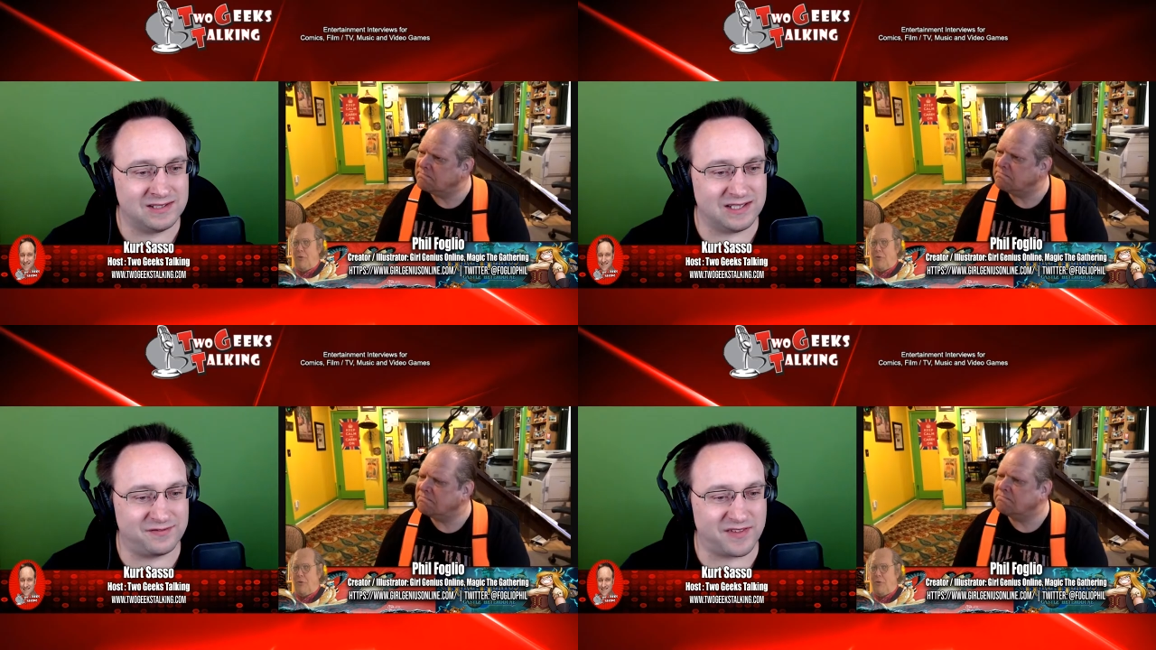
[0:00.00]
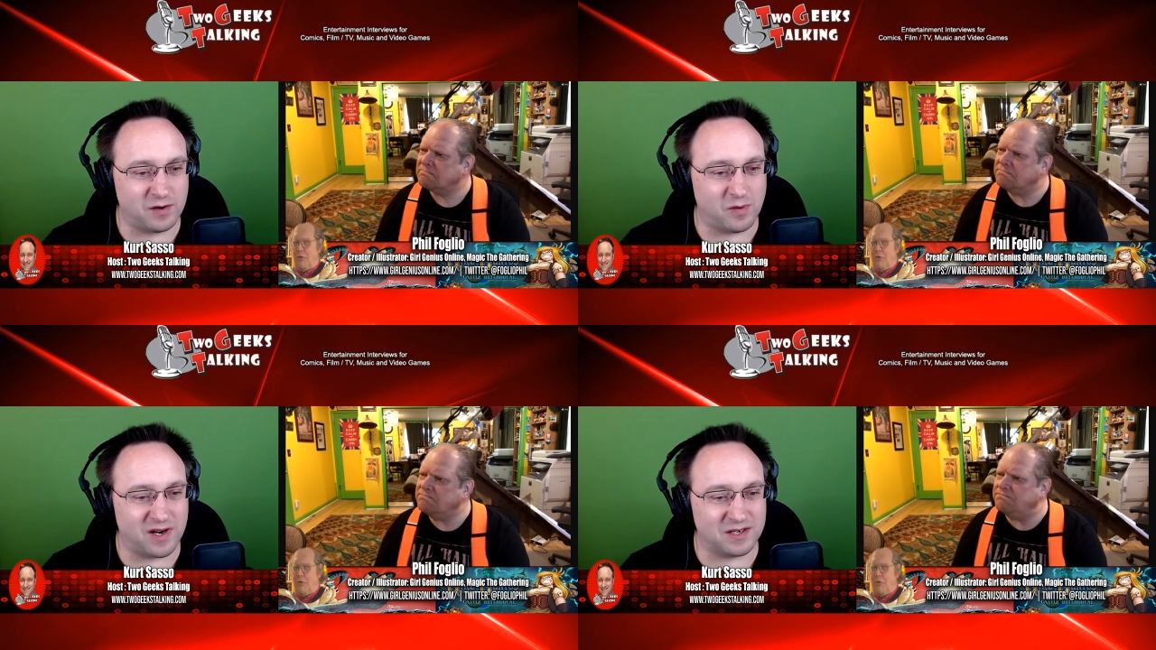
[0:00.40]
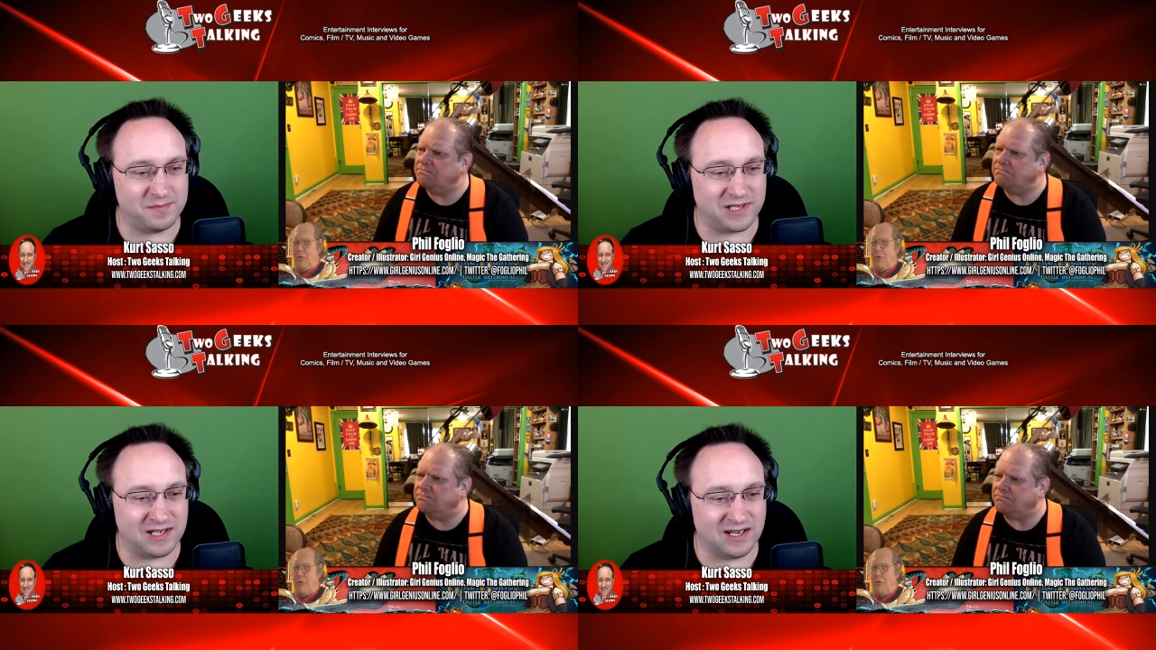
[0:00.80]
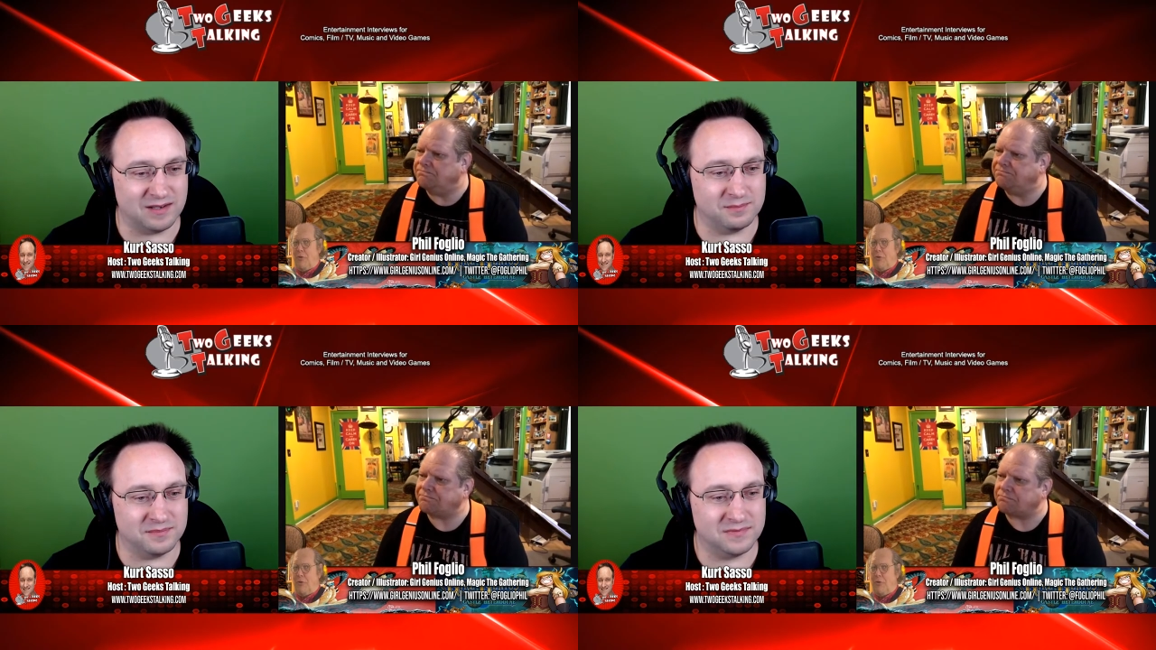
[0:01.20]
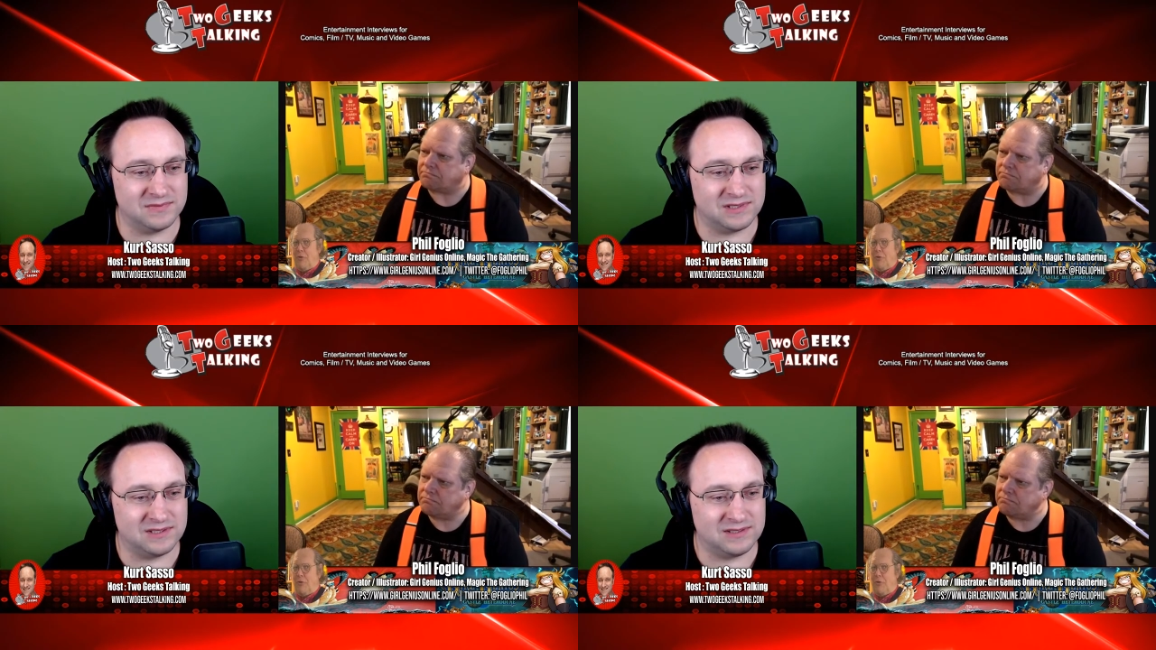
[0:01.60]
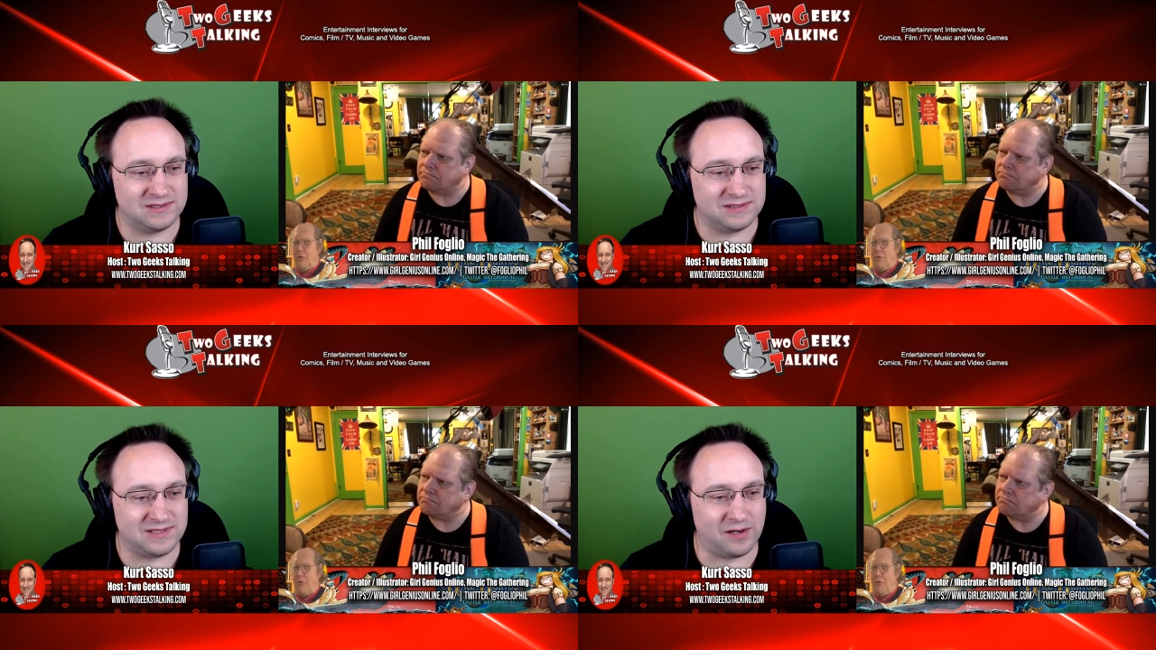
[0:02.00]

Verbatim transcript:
Speaker 1: if they want to become not